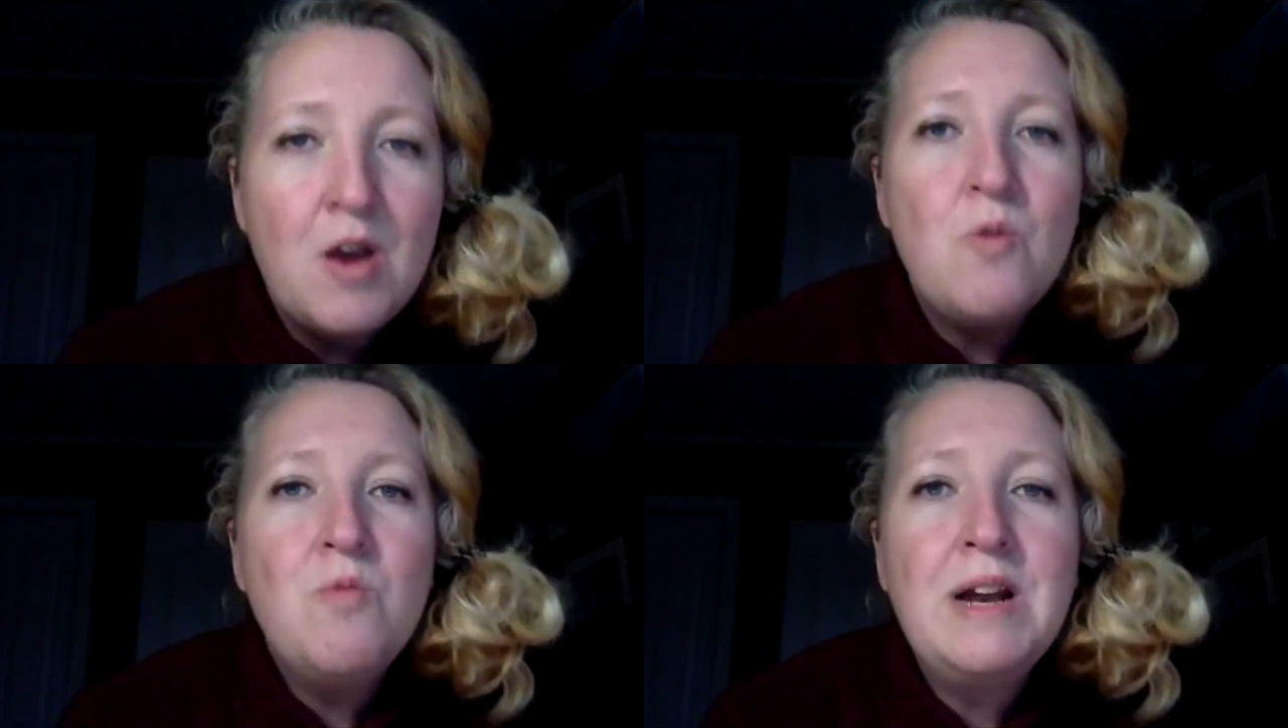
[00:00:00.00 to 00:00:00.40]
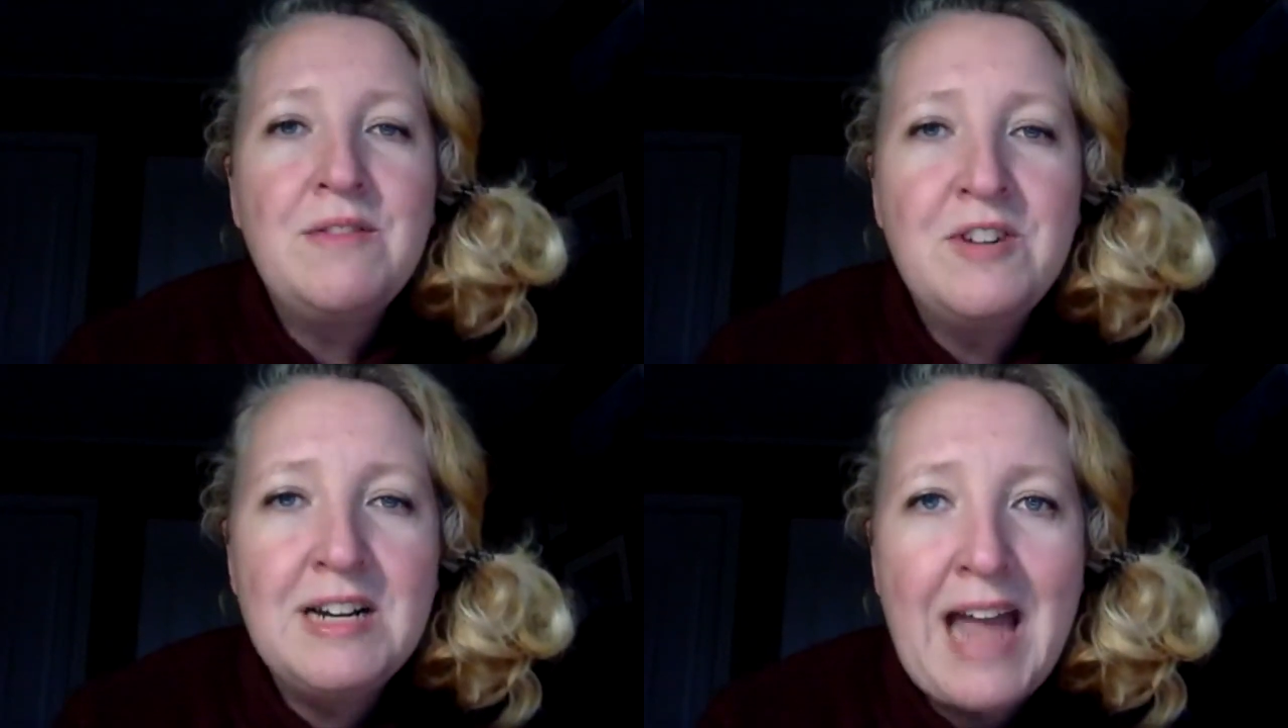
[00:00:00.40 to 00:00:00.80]

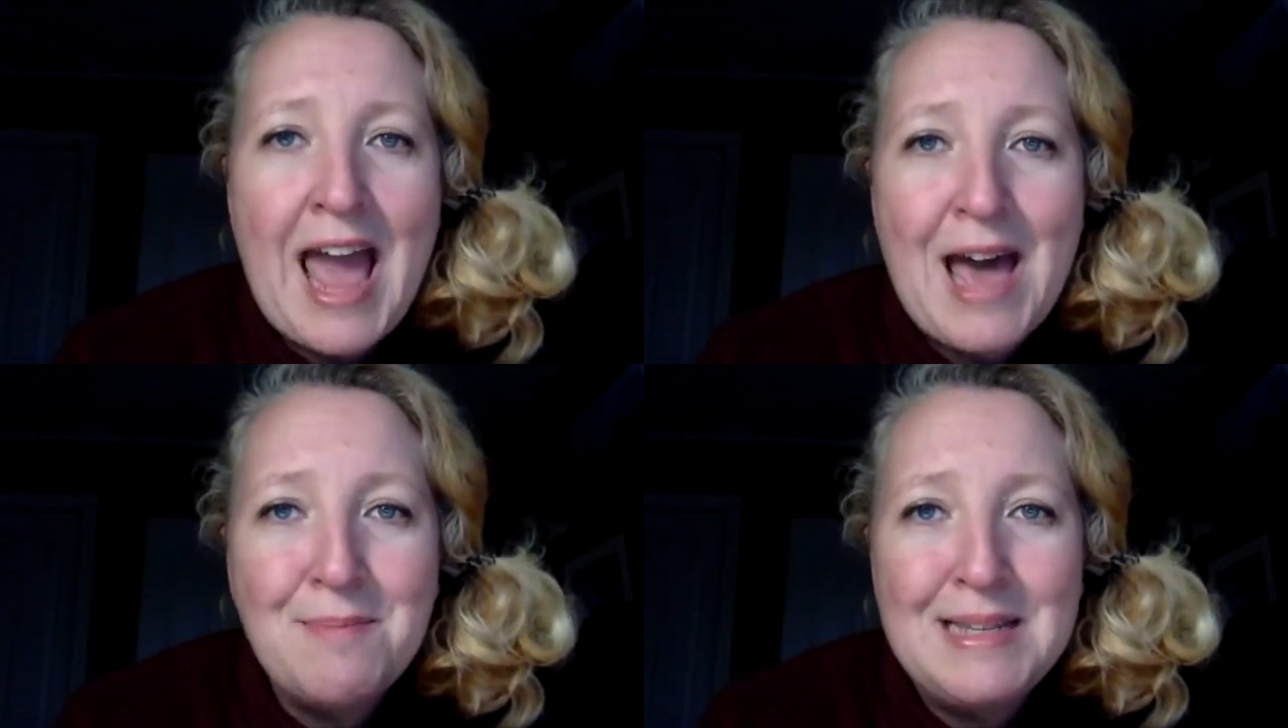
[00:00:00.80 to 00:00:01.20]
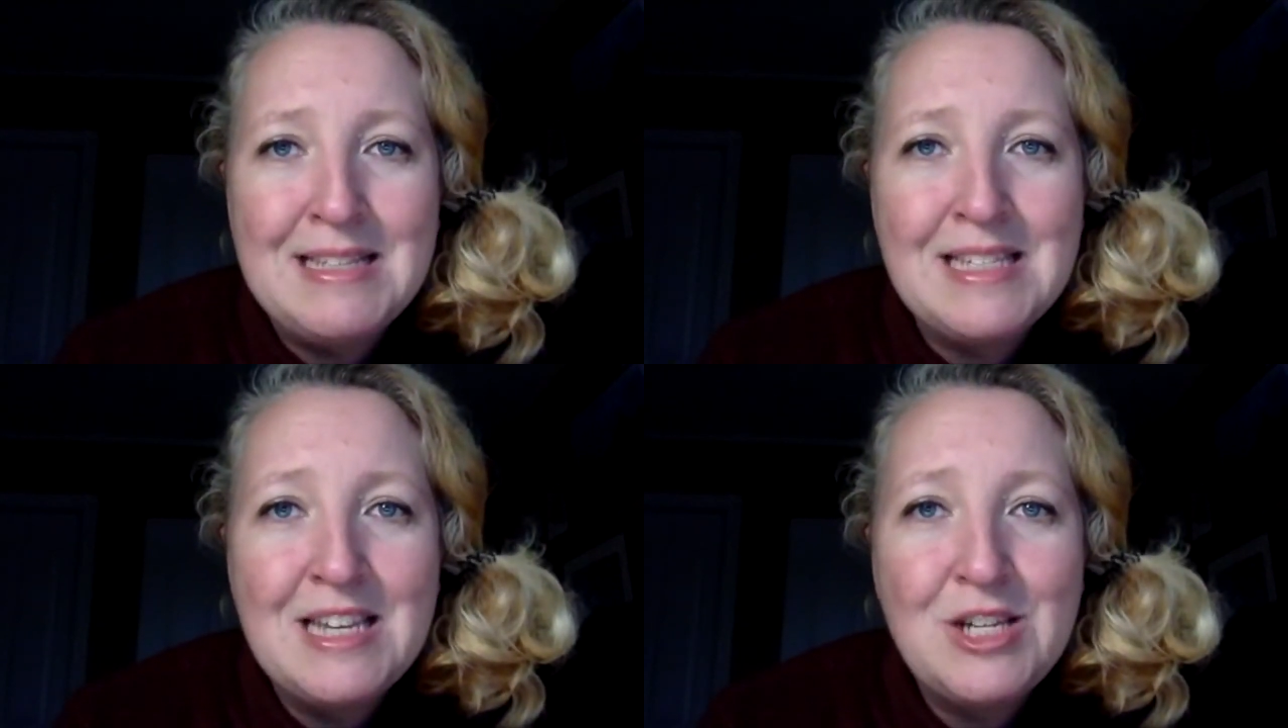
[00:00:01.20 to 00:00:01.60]
whatever it
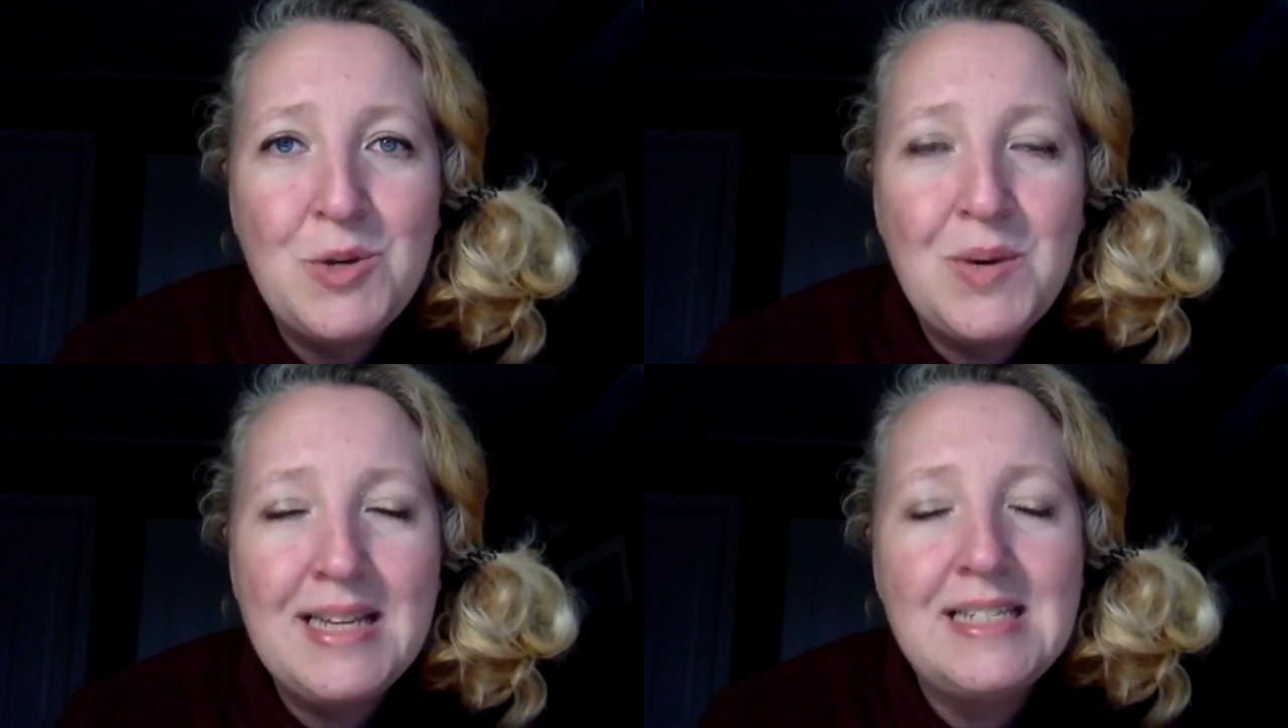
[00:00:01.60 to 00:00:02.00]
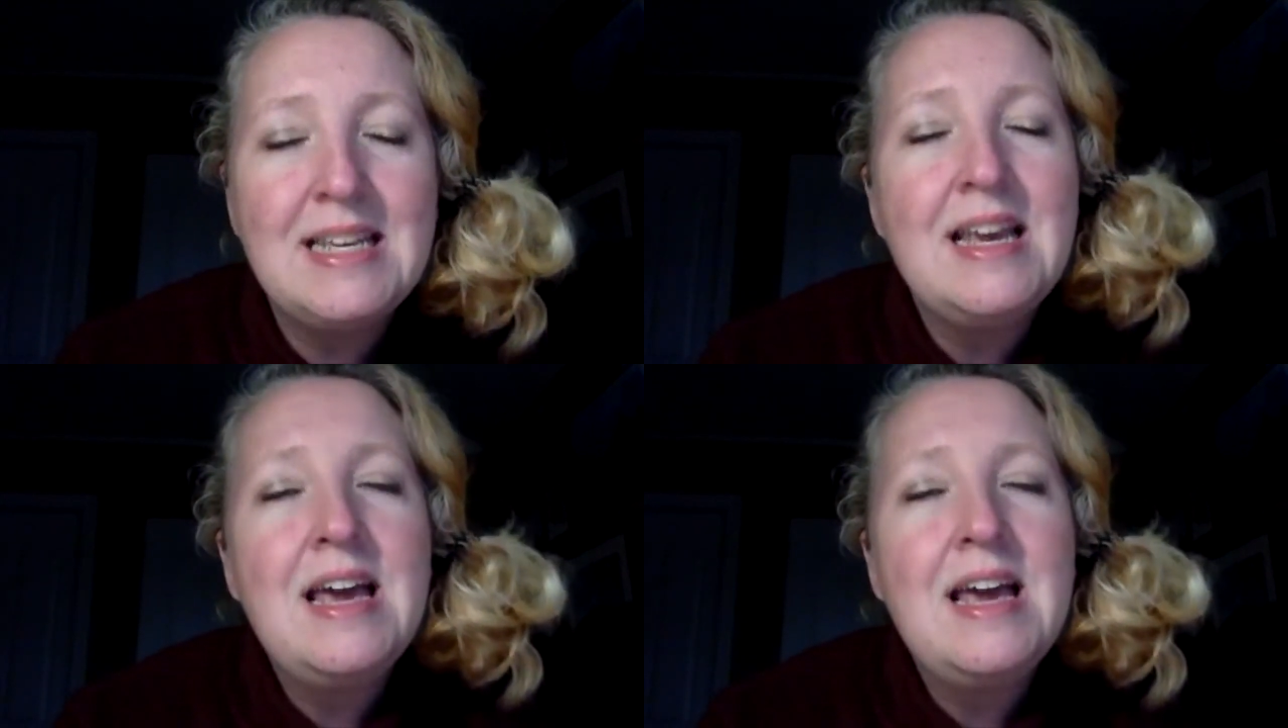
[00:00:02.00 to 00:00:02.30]
happens to it.